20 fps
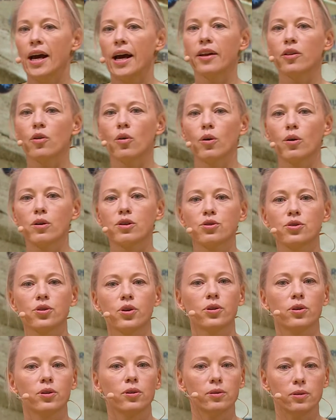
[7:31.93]
and
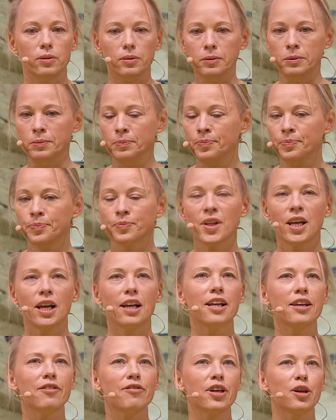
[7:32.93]
also
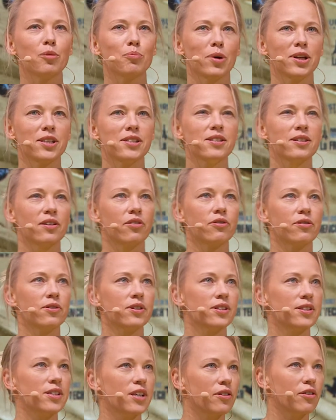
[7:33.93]
leaving my
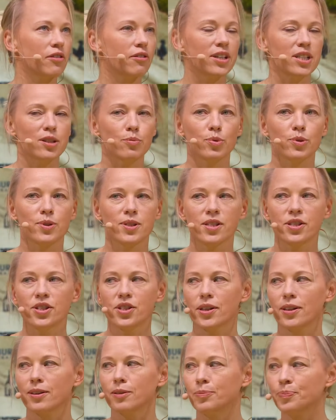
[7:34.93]
CNRS
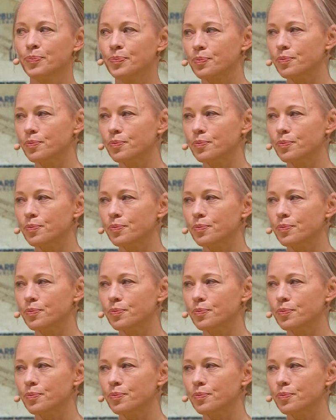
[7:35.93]
position,